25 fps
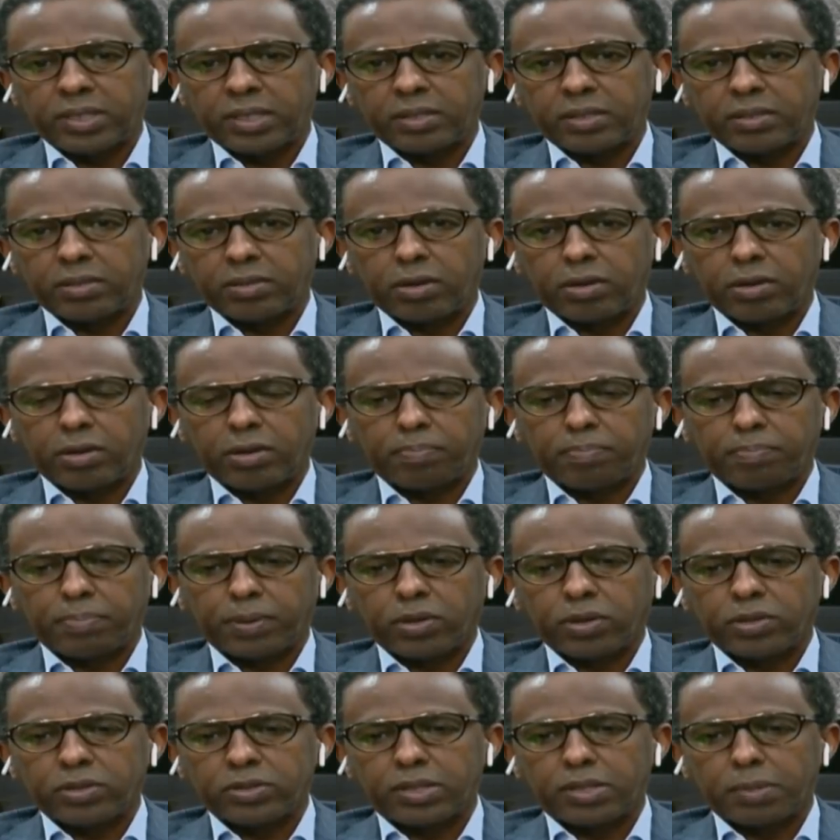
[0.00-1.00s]

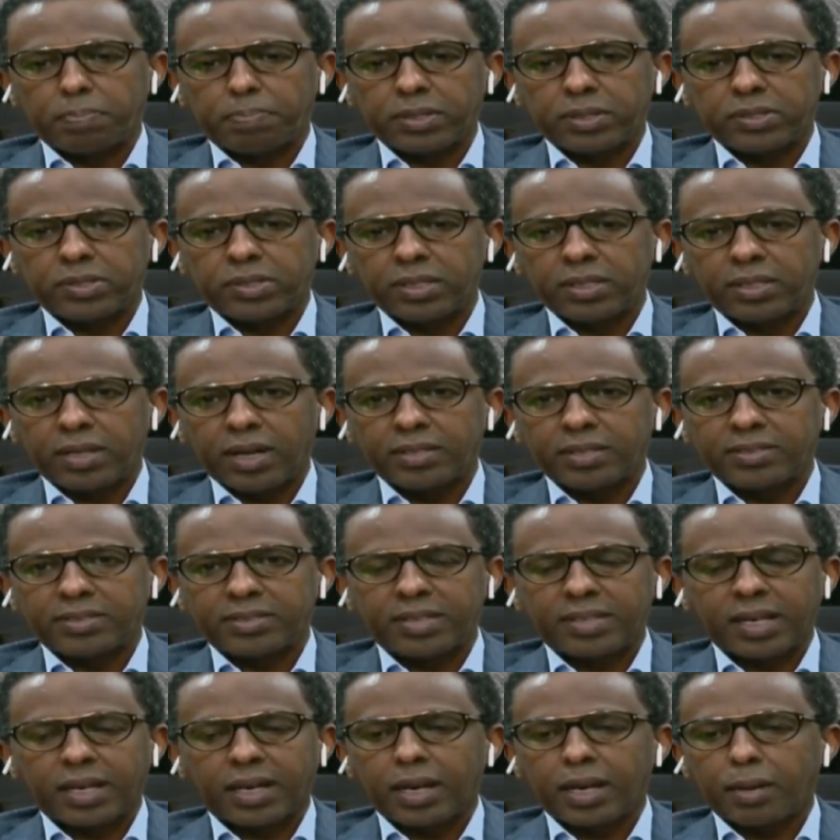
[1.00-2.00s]
because the president has
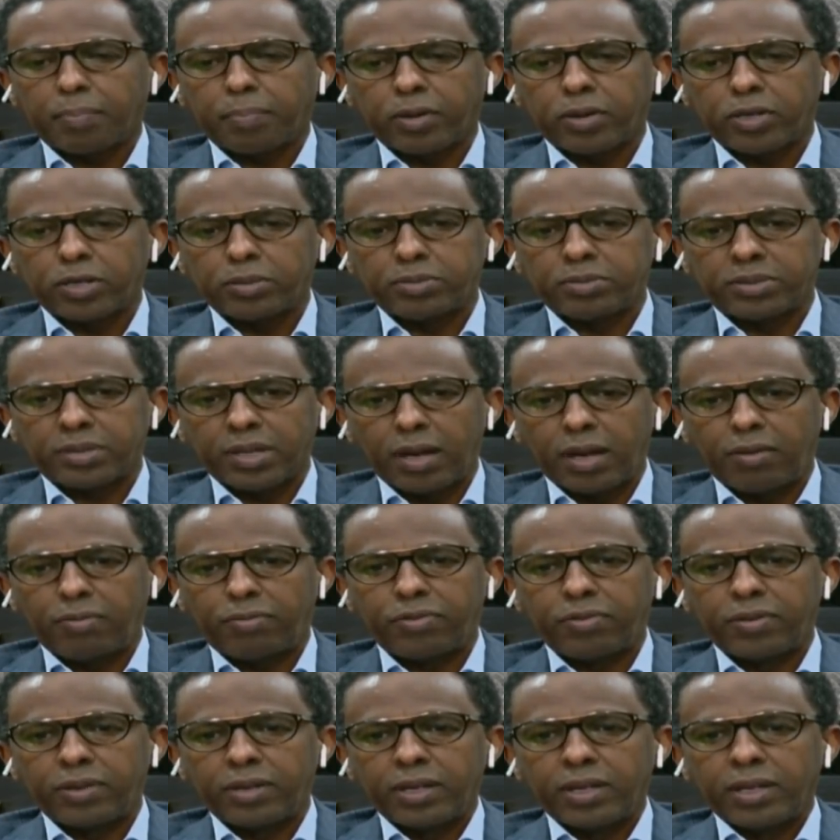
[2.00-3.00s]
taken upon
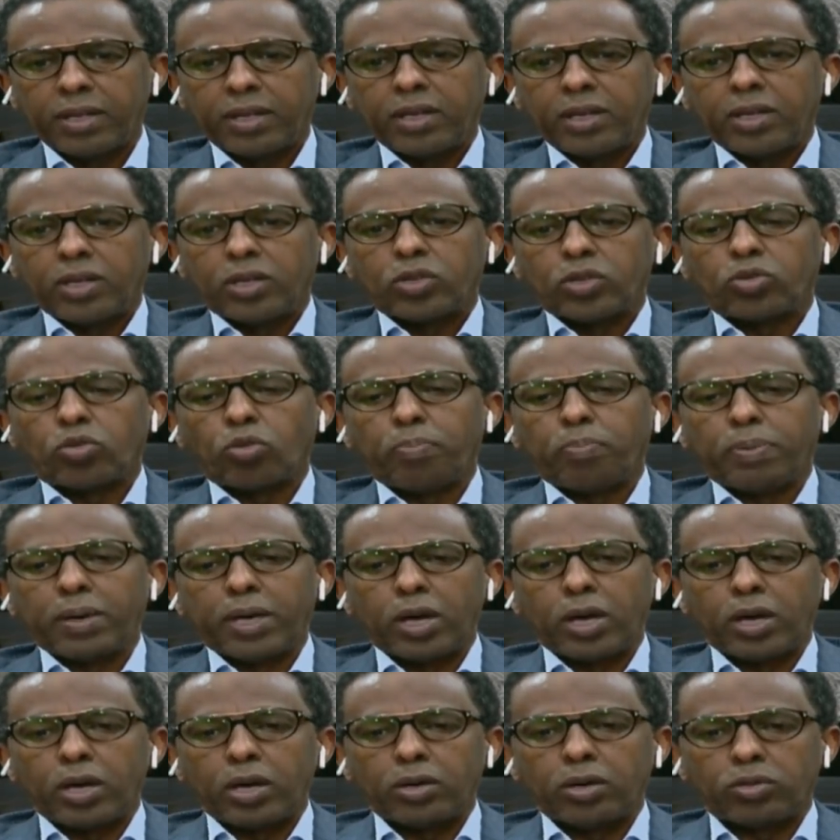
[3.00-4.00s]
himself to
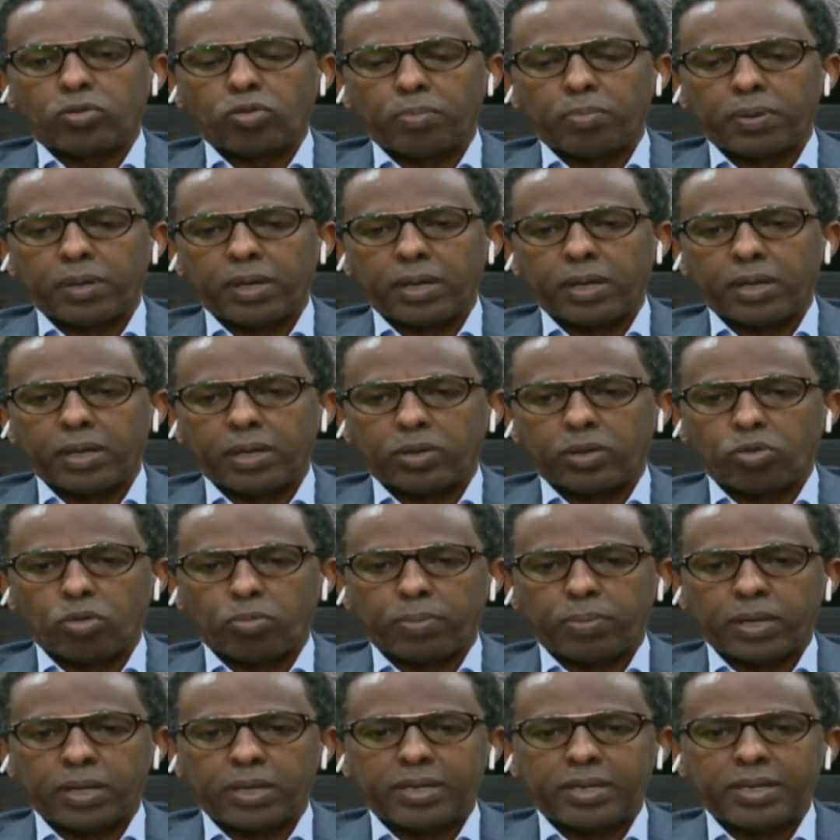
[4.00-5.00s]
be
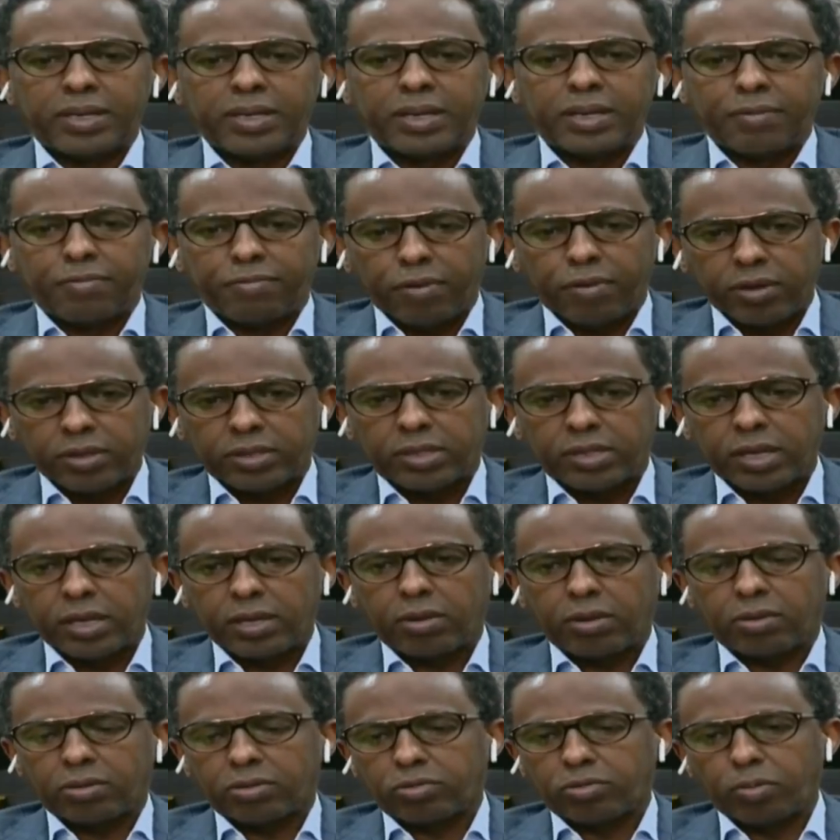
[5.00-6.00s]
devoted
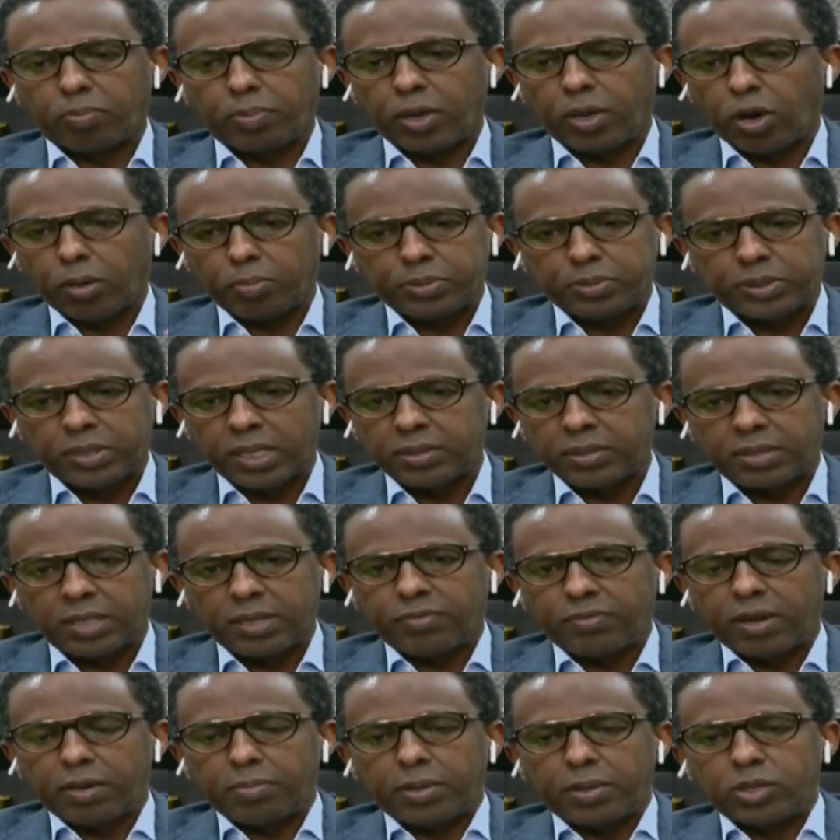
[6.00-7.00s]
or to be obsessed,
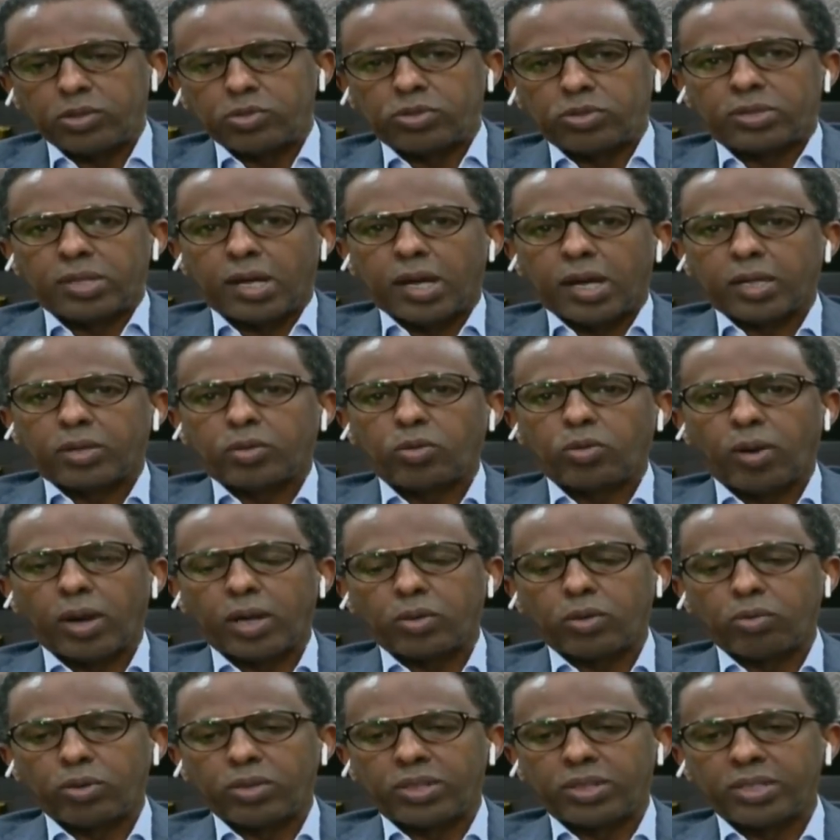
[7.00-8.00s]
if I may use that word,
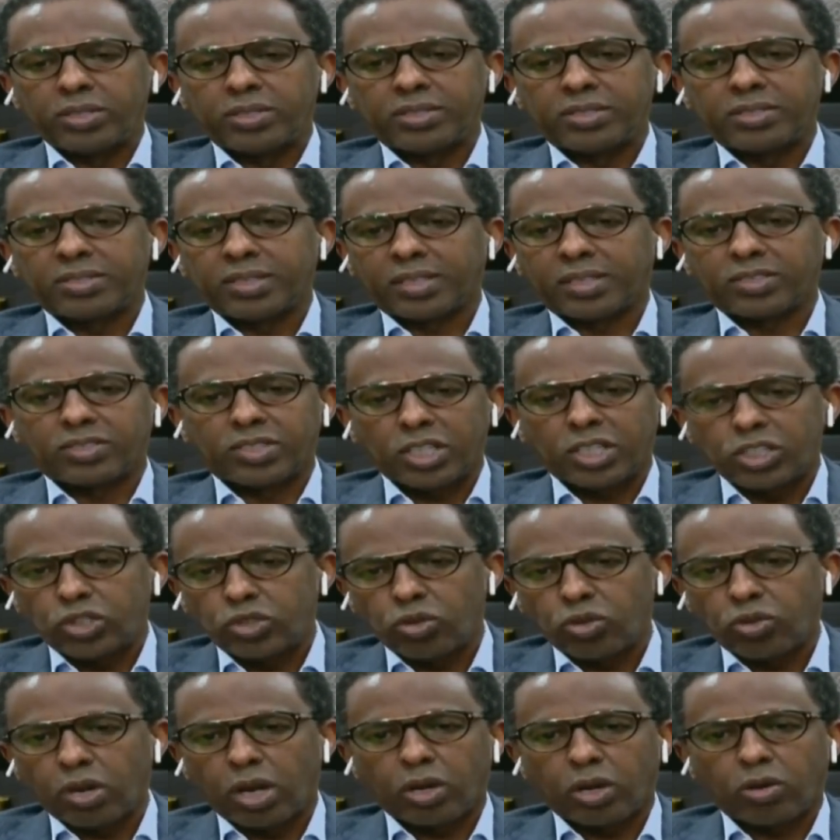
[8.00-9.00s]
with his
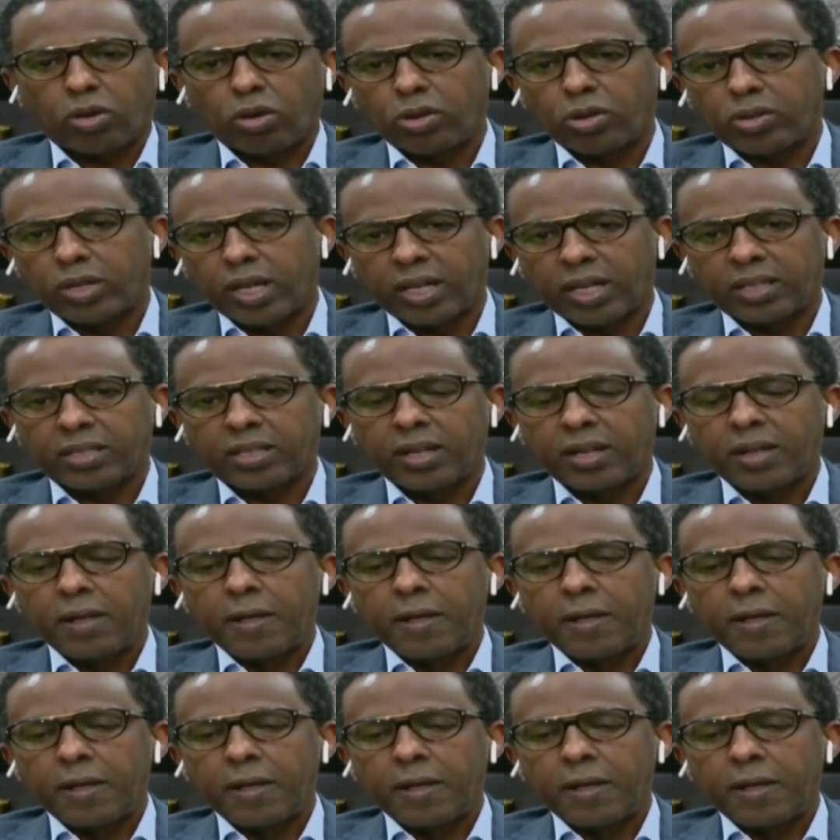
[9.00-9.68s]
succession and all that.